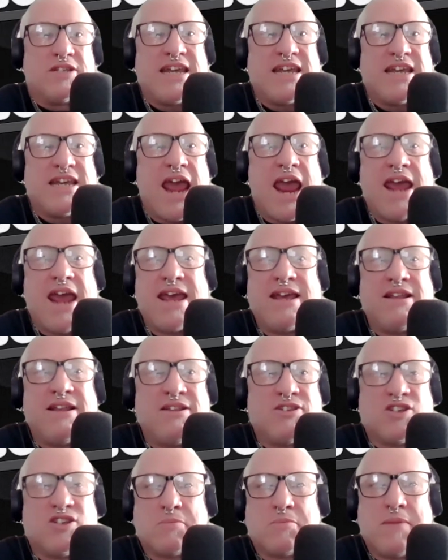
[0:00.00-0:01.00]
DA
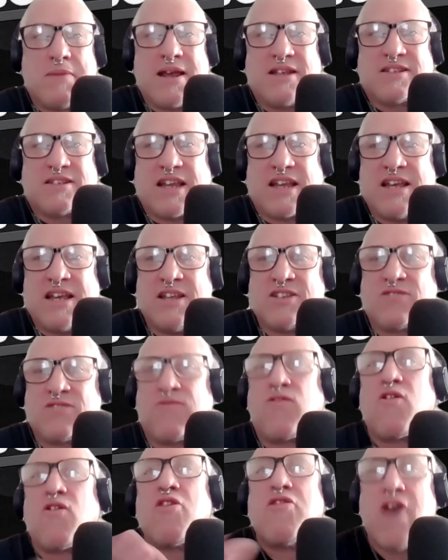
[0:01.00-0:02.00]
just means is
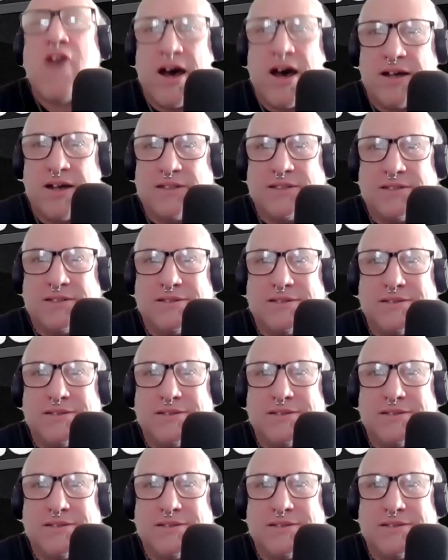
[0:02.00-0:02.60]
for the